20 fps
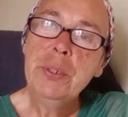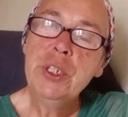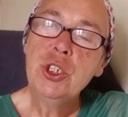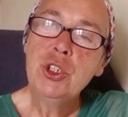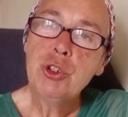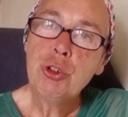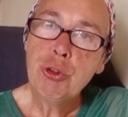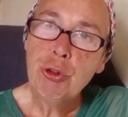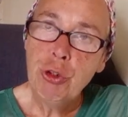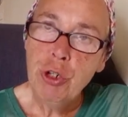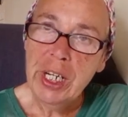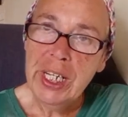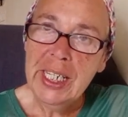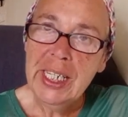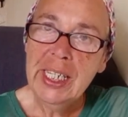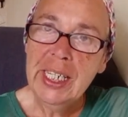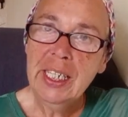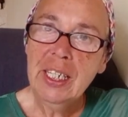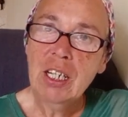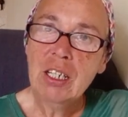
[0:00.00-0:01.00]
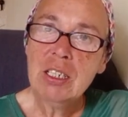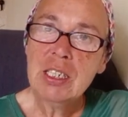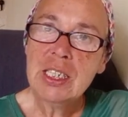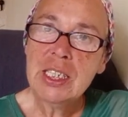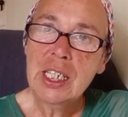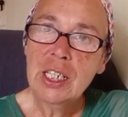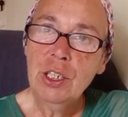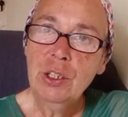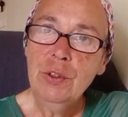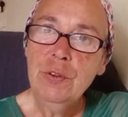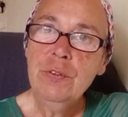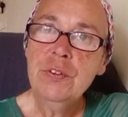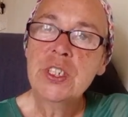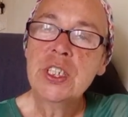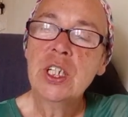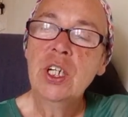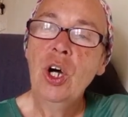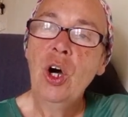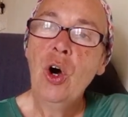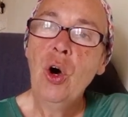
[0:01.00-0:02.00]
betraying ourselves